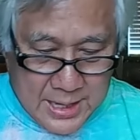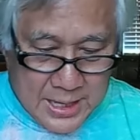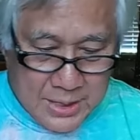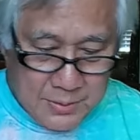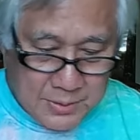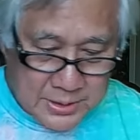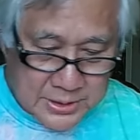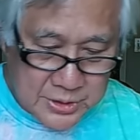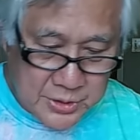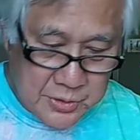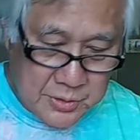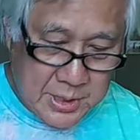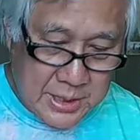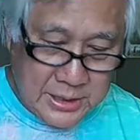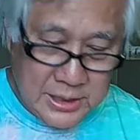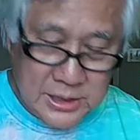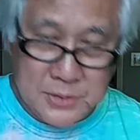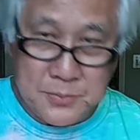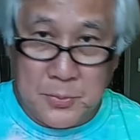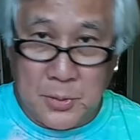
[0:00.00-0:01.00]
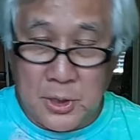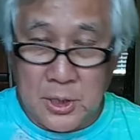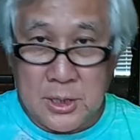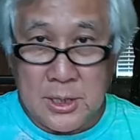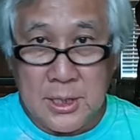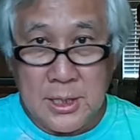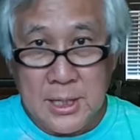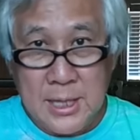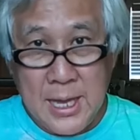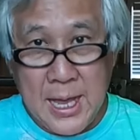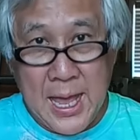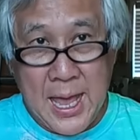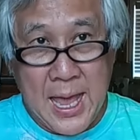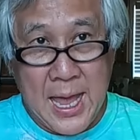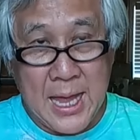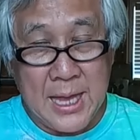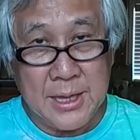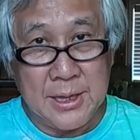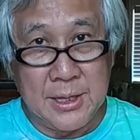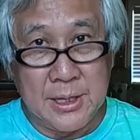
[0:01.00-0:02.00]
Anyway, so you get this book,
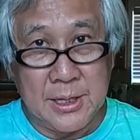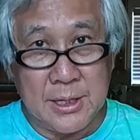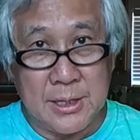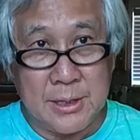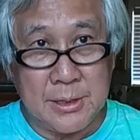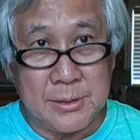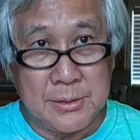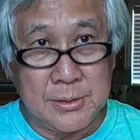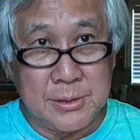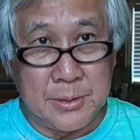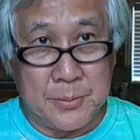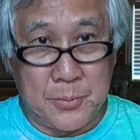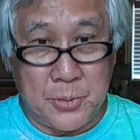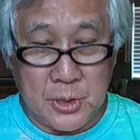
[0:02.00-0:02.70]
and the